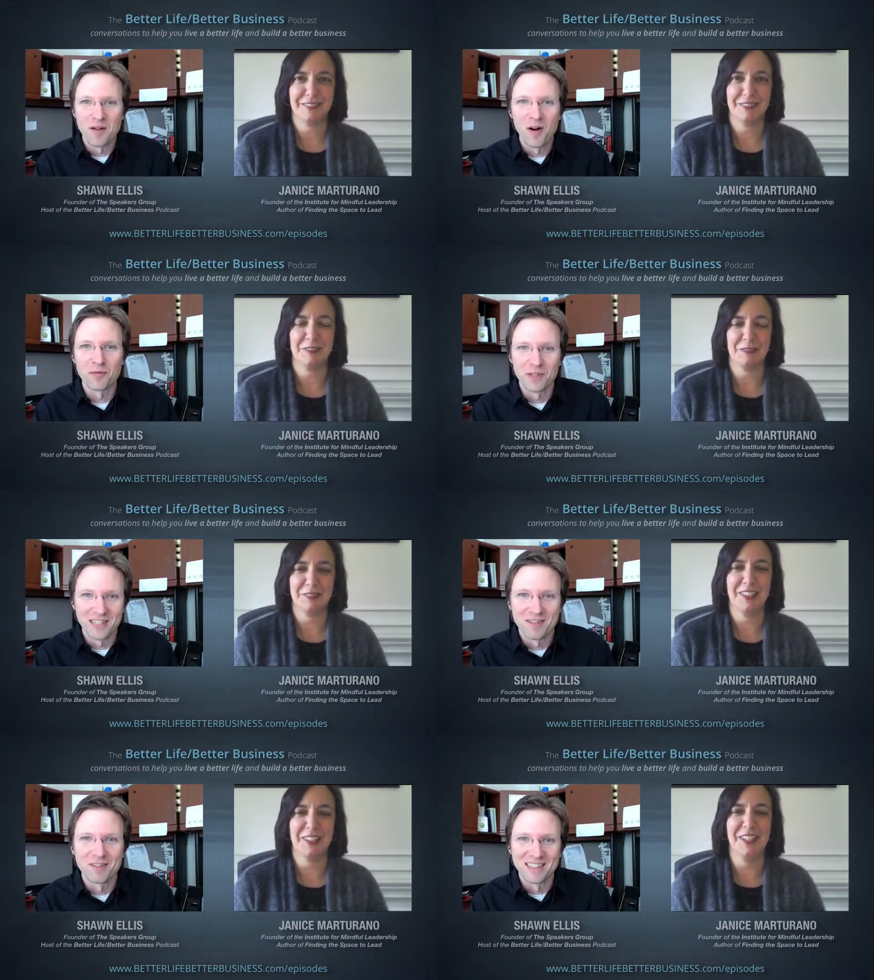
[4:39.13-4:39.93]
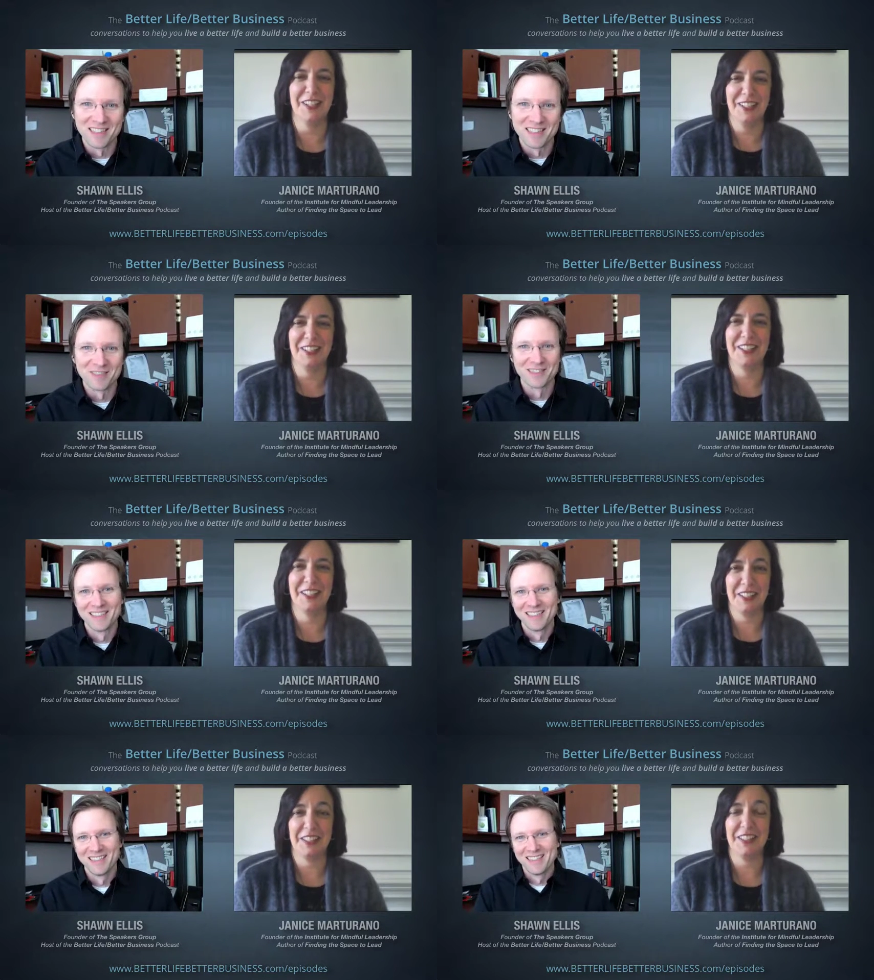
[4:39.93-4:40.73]
Speaker 1: the way we all feel like we
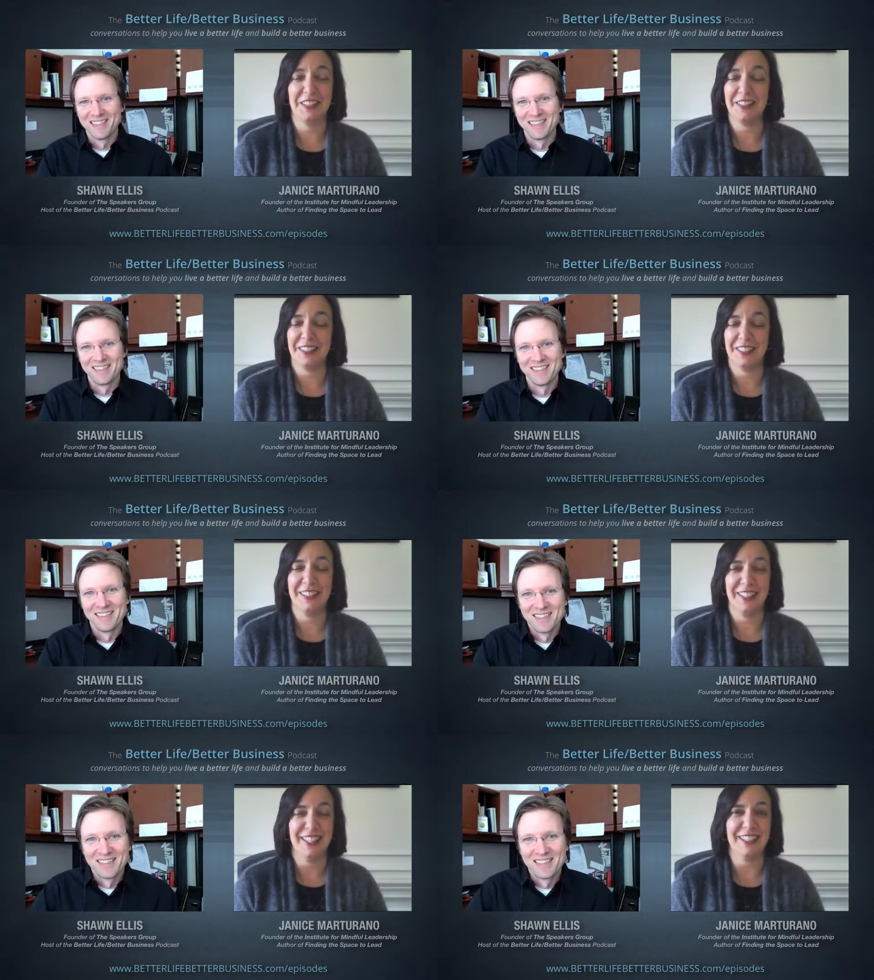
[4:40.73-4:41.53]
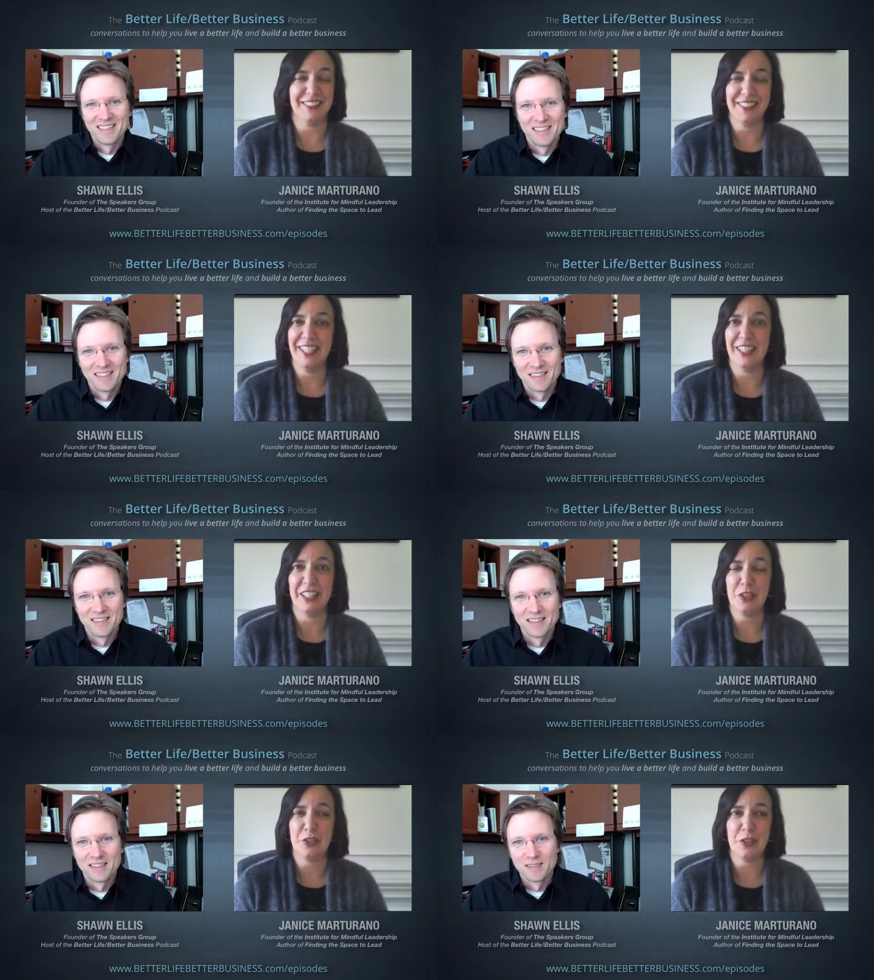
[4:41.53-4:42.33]
live.
Speaker 2: Yeah, yeah,
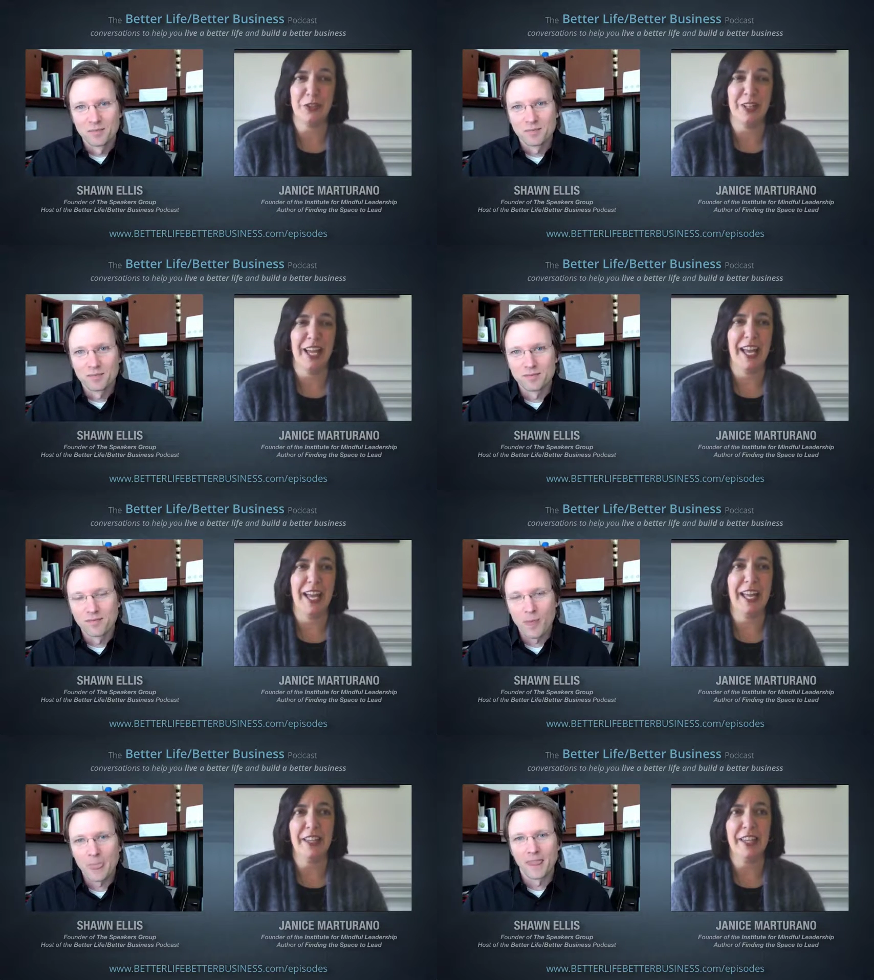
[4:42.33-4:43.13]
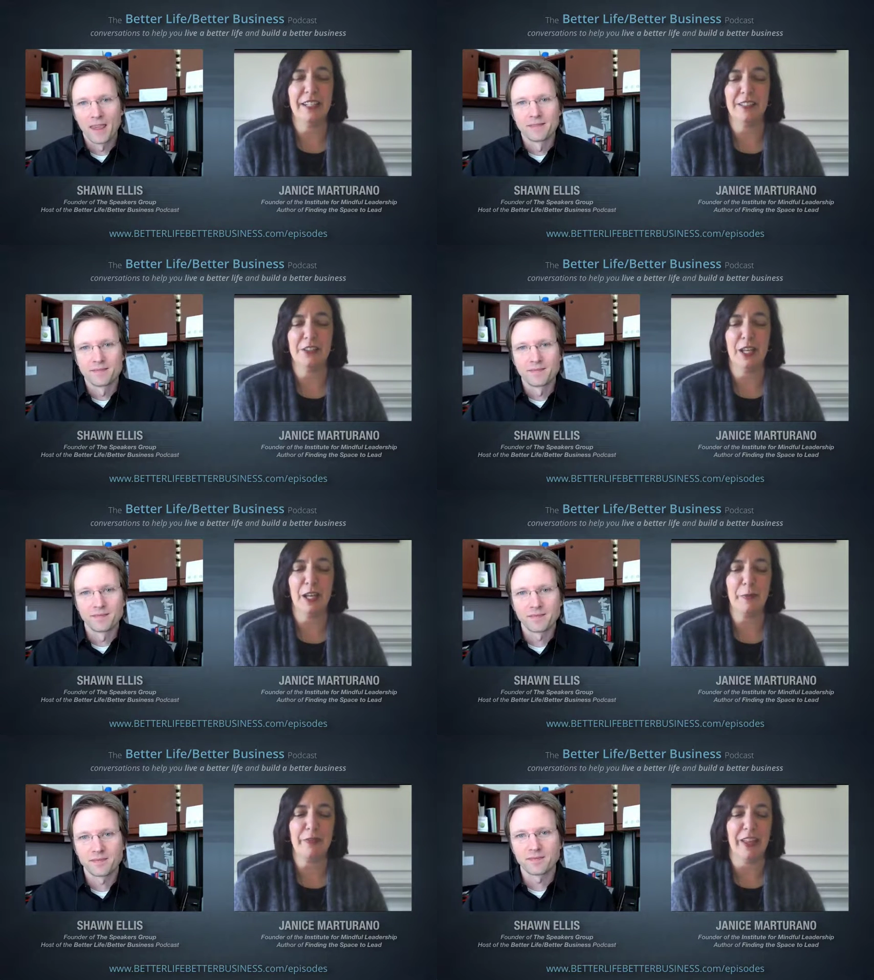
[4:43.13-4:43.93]
it's true. And then on
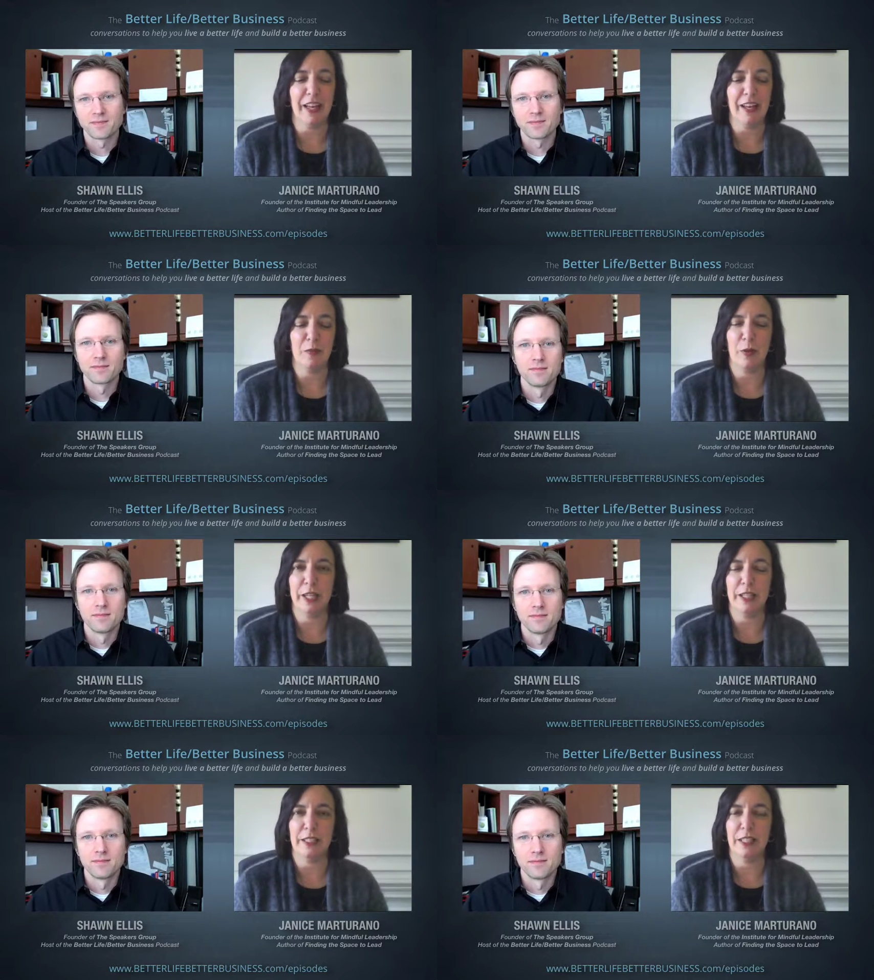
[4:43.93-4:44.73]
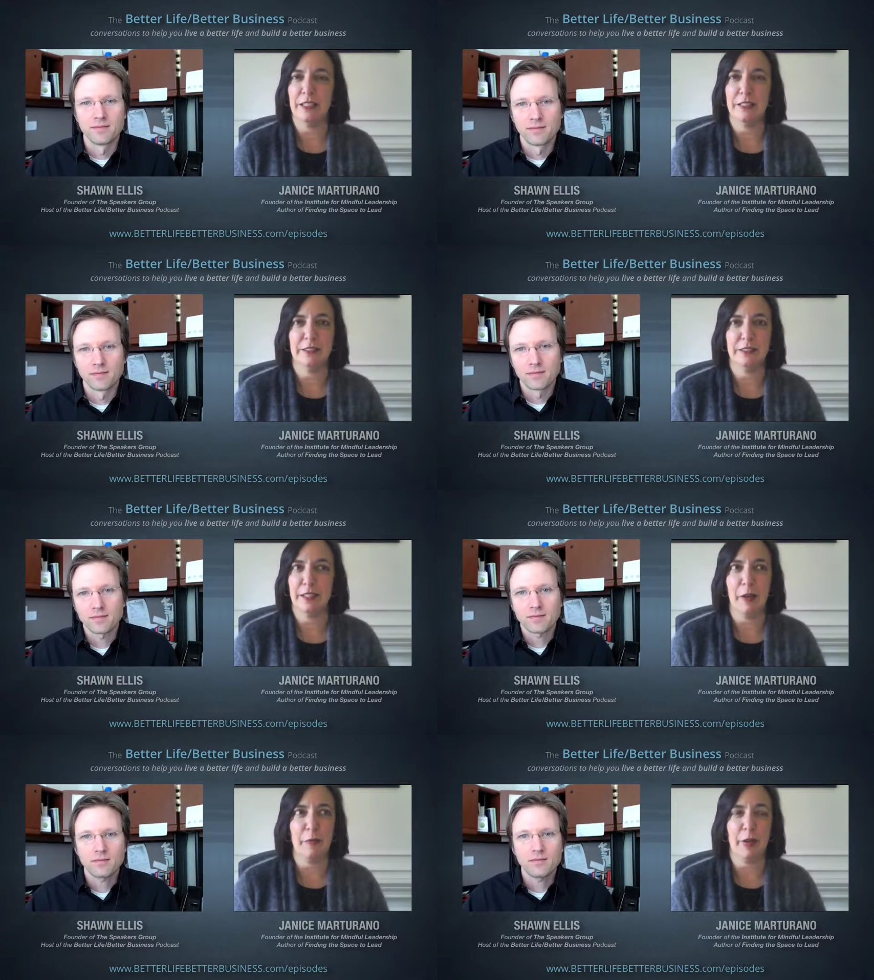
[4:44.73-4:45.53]
top of that, when
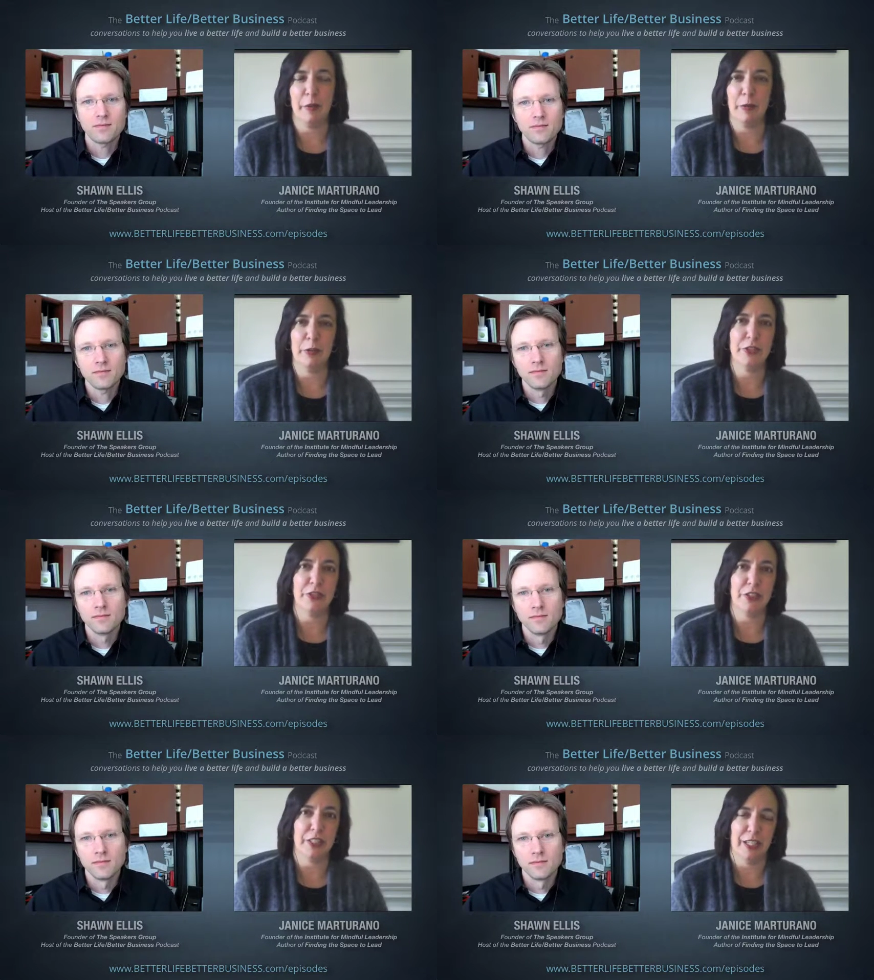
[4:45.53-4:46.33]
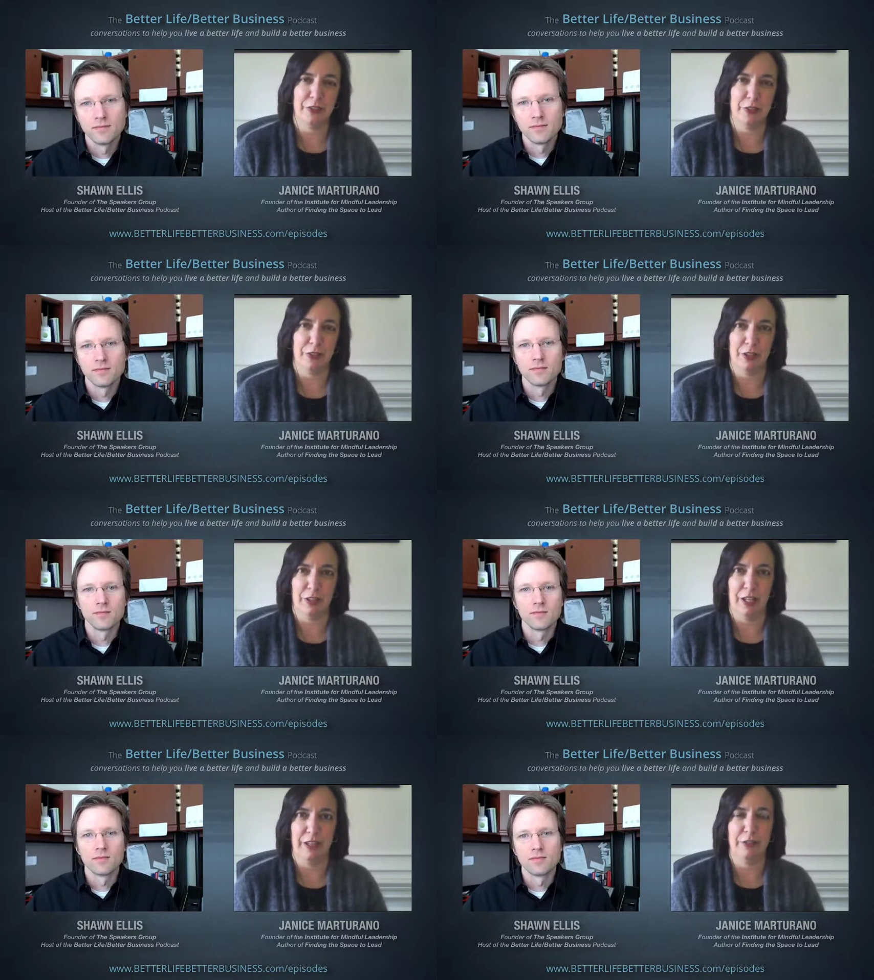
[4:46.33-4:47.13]
some emergency enters
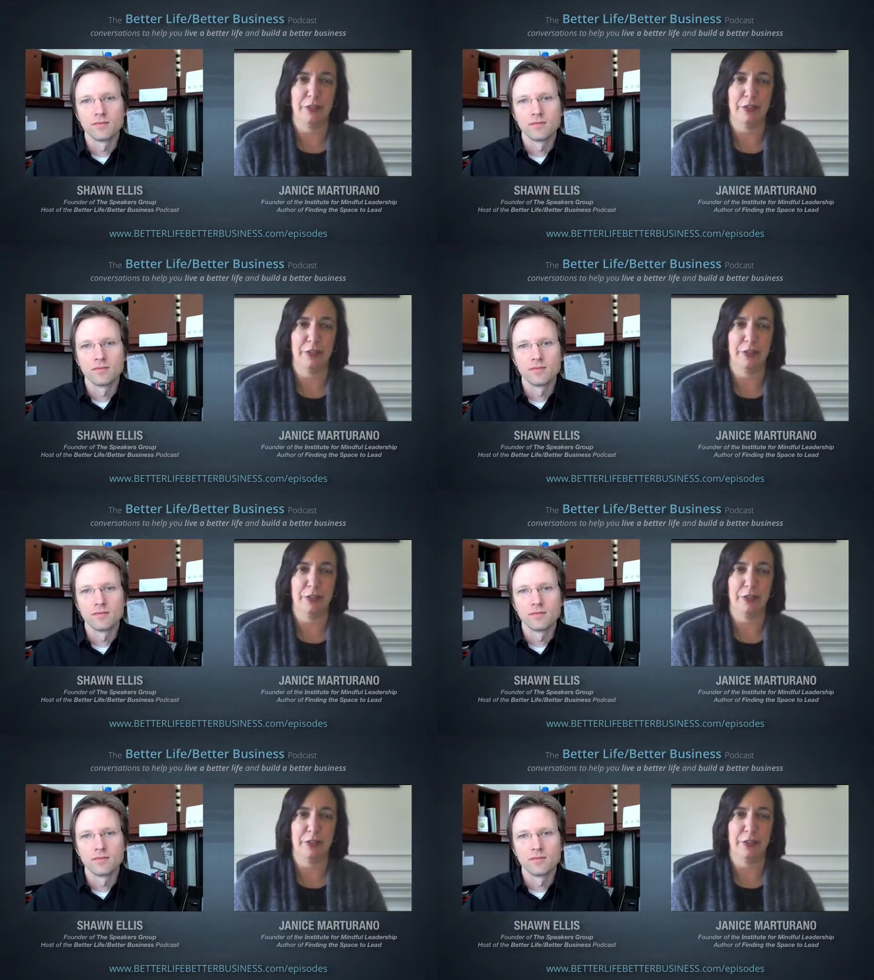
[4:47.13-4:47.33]
our life